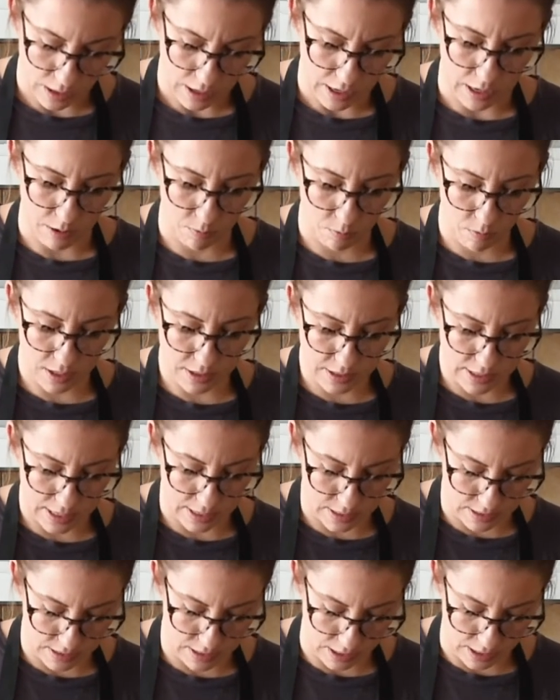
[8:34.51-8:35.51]
And what
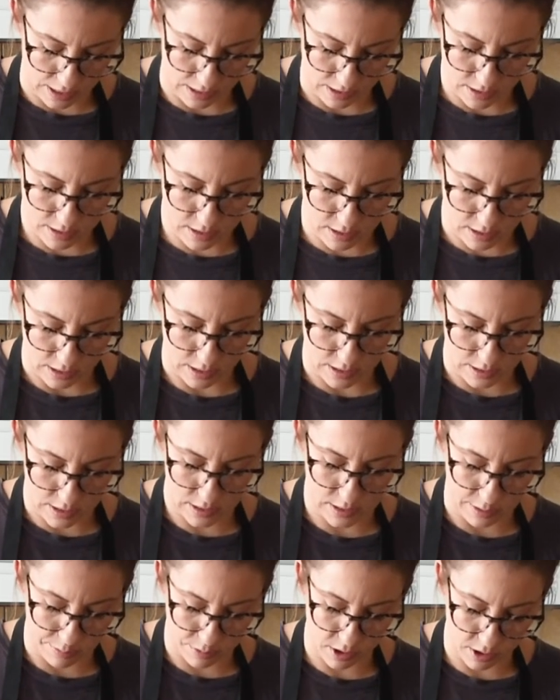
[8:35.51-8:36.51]
that does is,
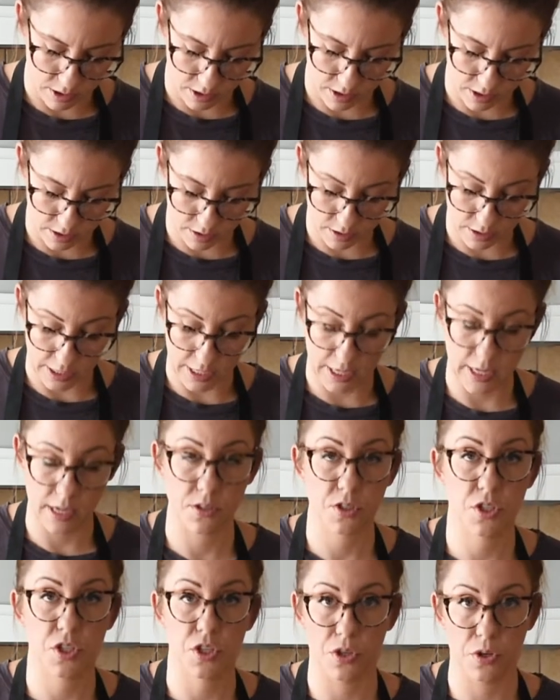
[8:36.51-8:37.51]
similarly
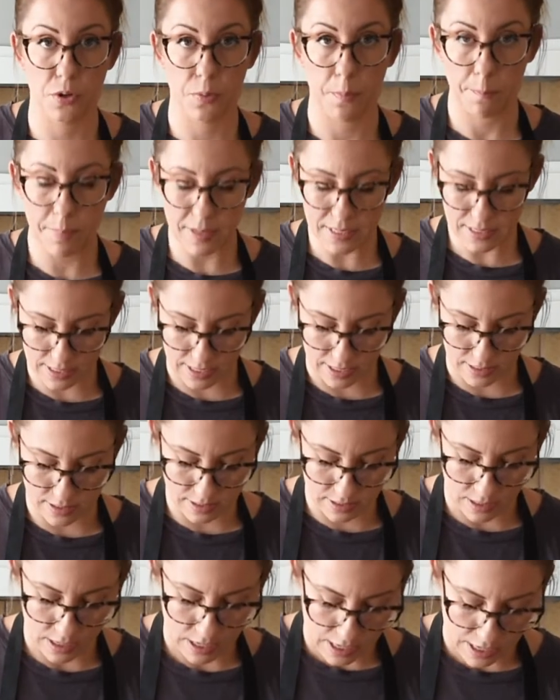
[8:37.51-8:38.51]
to
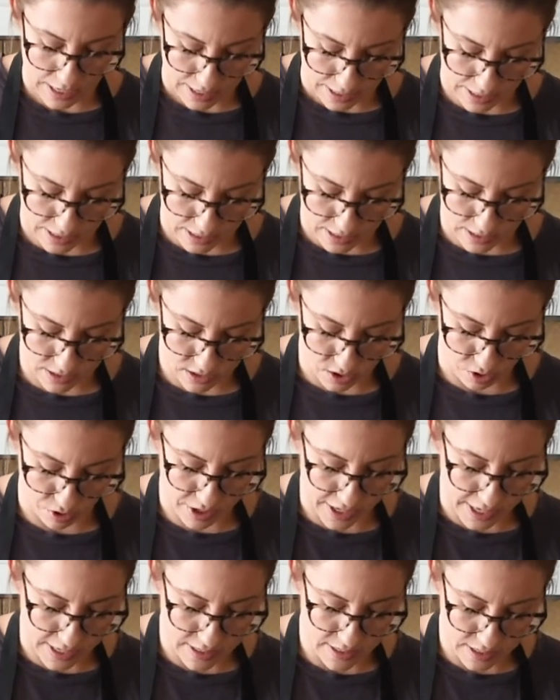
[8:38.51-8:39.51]
biscuits, is
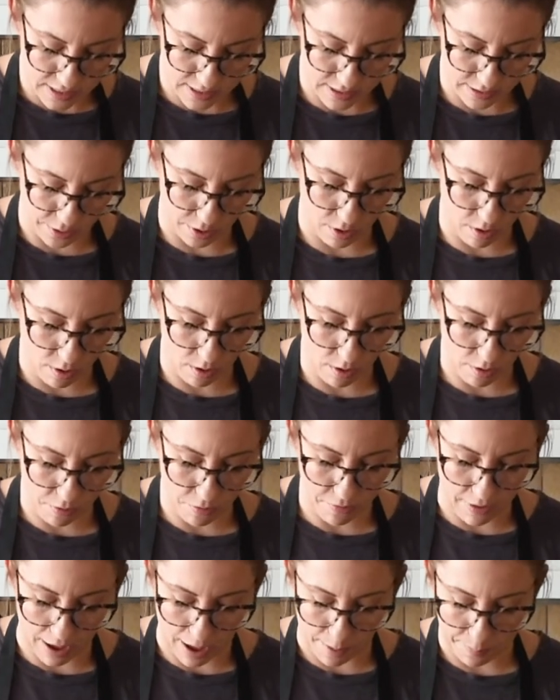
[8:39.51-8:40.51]
creates these little
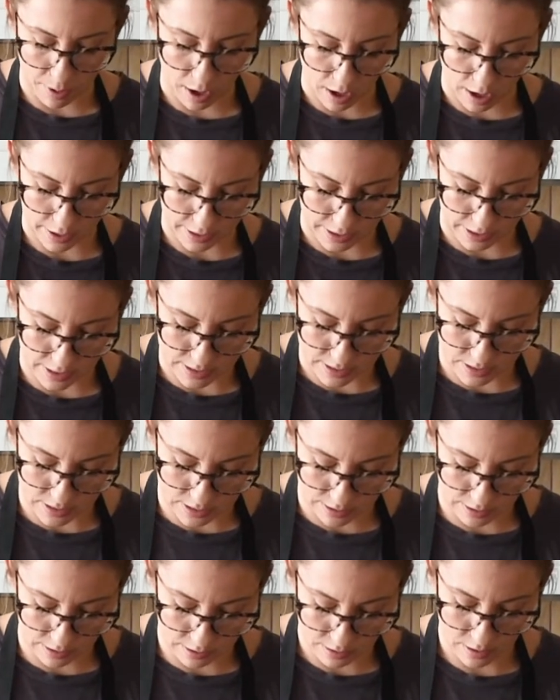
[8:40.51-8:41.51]
fat
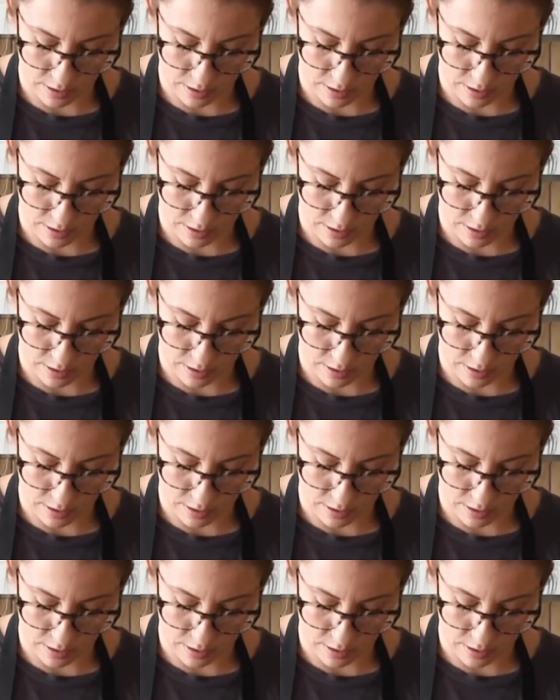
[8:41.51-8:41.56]
pockets